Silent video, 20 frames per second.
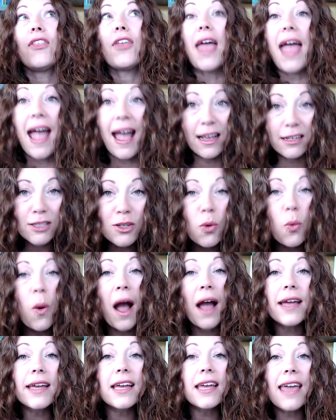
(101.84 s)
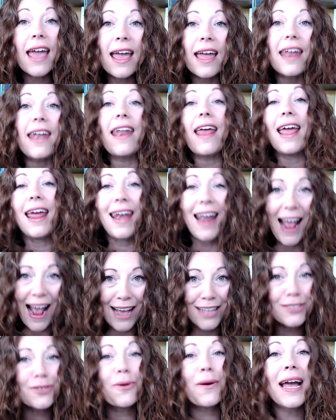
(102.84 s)
ask why again and
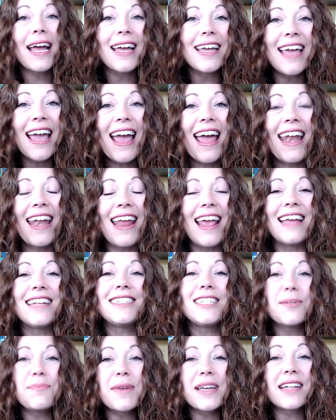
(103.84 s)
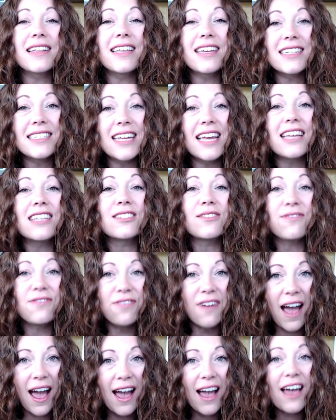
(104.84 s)
ask why again. And typically it takes
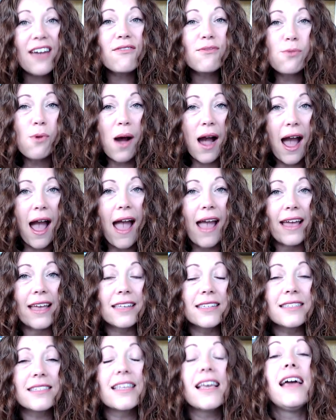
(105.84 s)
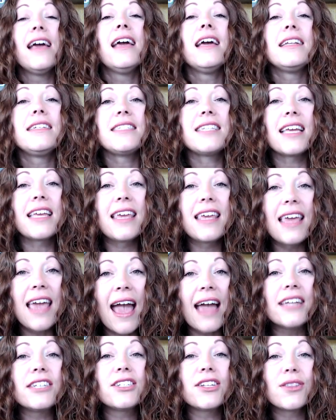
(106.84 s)
five whys to
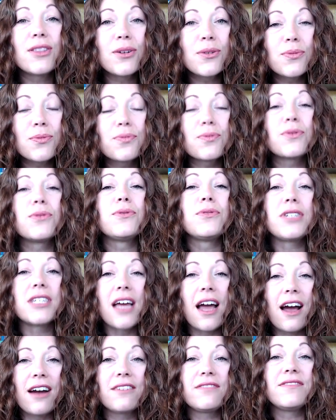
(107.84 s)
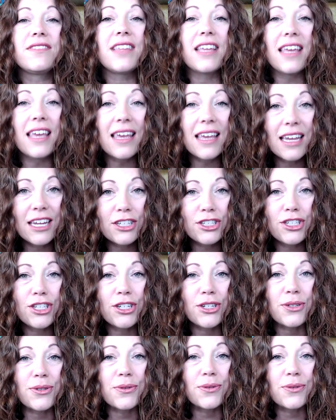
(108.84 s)
get to the root of the issue.